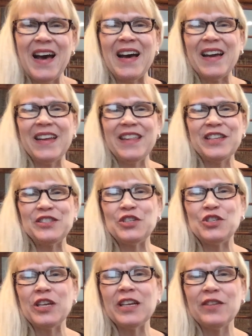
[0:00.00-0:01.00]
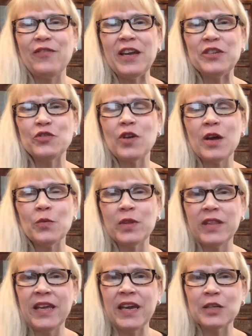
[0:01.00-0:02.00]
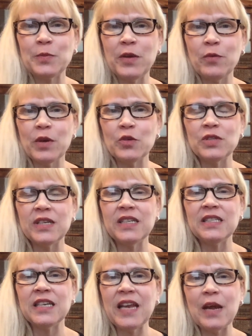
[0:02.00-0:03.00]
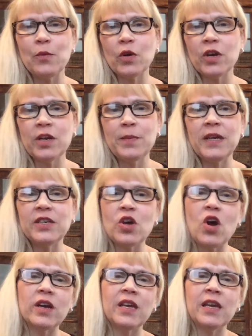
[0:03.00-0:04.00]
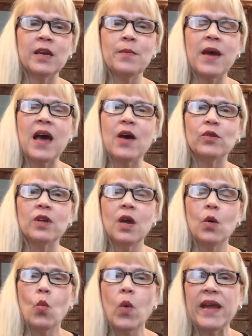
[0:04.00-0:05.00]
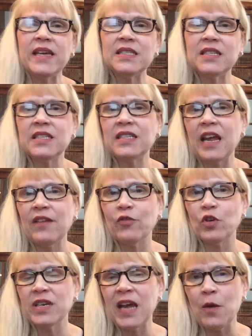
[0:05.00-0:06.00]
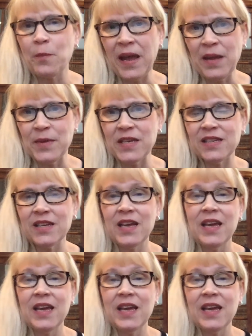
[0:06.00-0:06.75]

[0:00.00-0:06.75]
Hi, this is Sheila with eXp Realty. Today we're going to be talking about ways to save for a down payment.